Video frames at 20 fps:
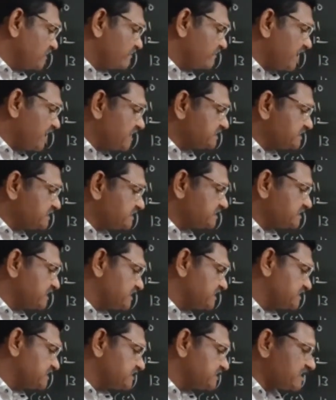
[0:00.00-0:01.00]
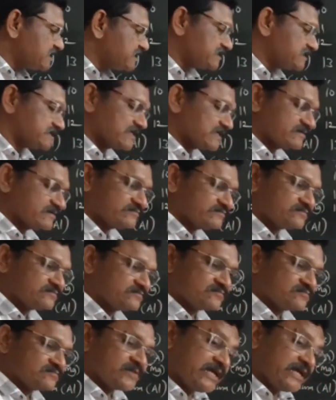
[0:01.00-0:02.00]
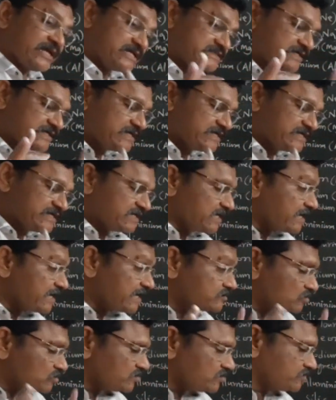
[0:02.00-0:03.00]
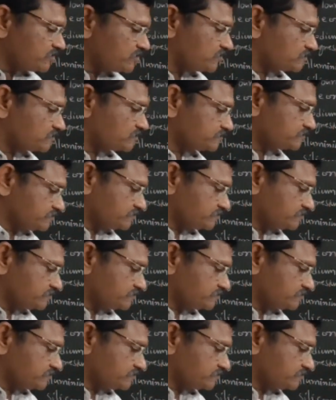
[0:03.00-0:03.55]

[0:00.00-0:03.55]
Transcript: Valence cell is the third cell. Yesterday I told you,